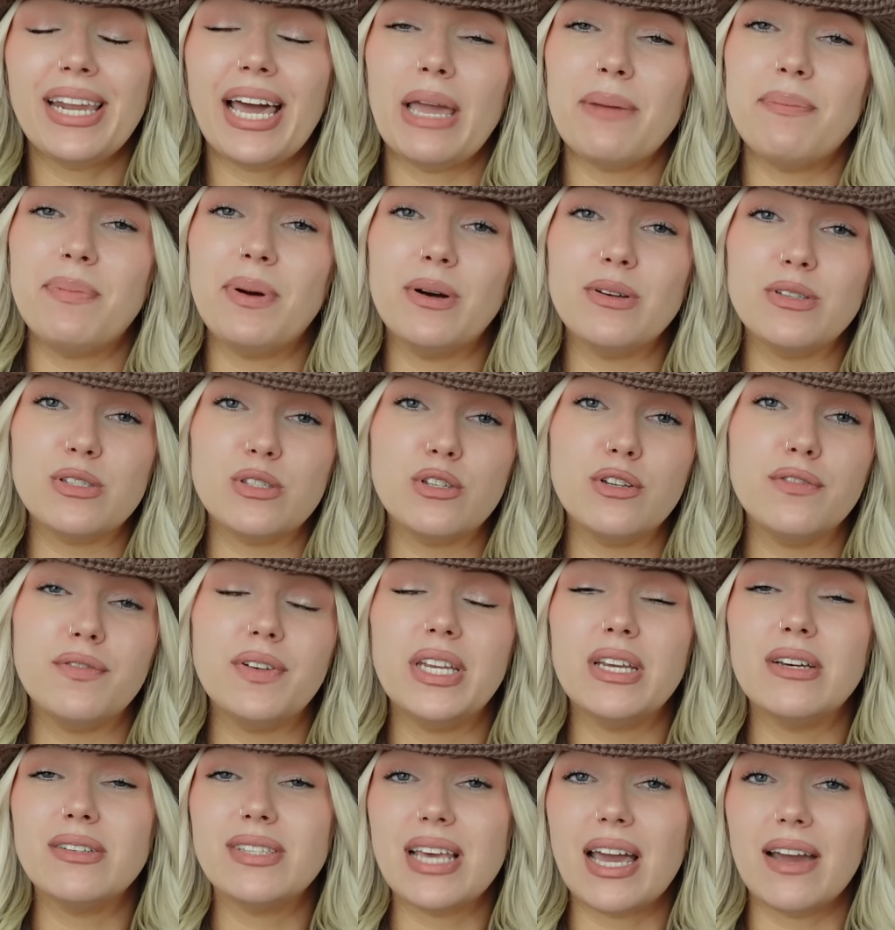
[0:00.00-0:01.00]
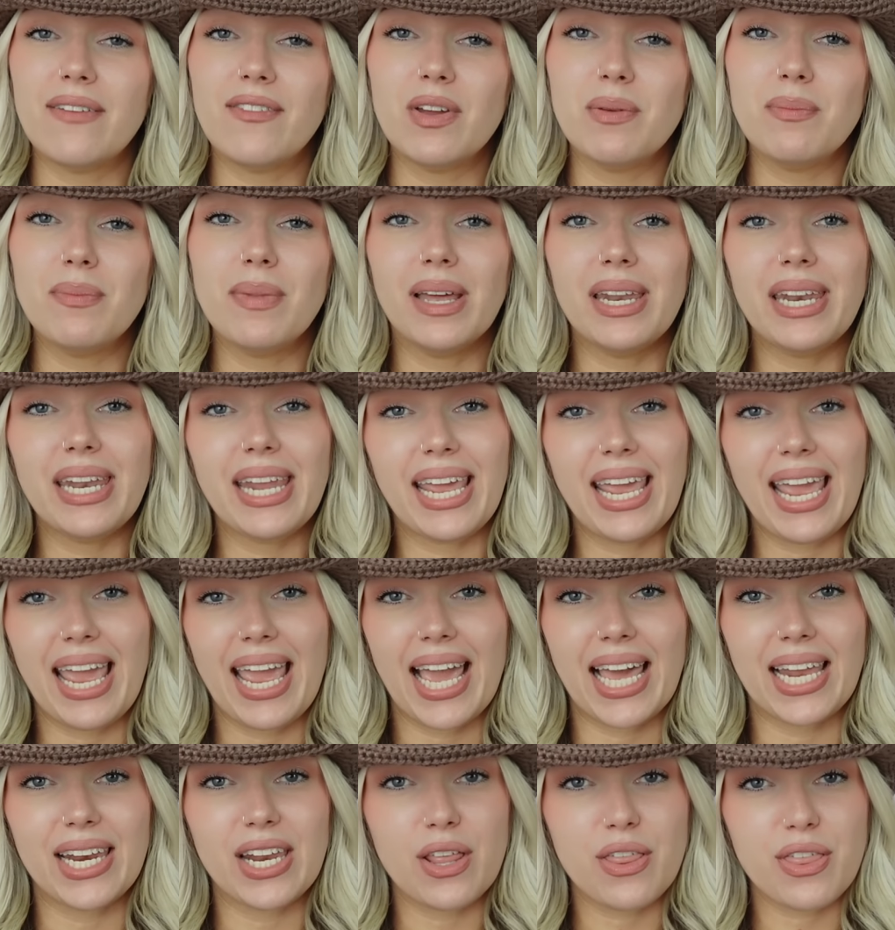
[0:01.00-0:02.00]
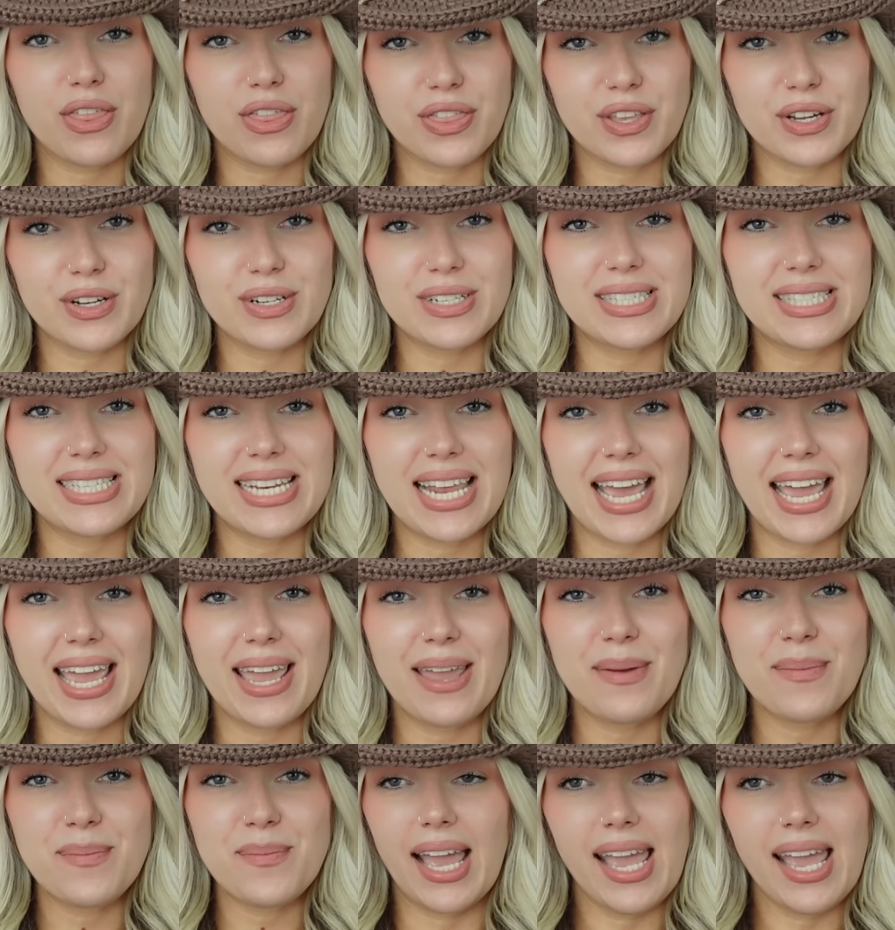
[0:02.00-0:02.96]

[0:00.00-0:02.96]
I post new videos every Monday and Thursday.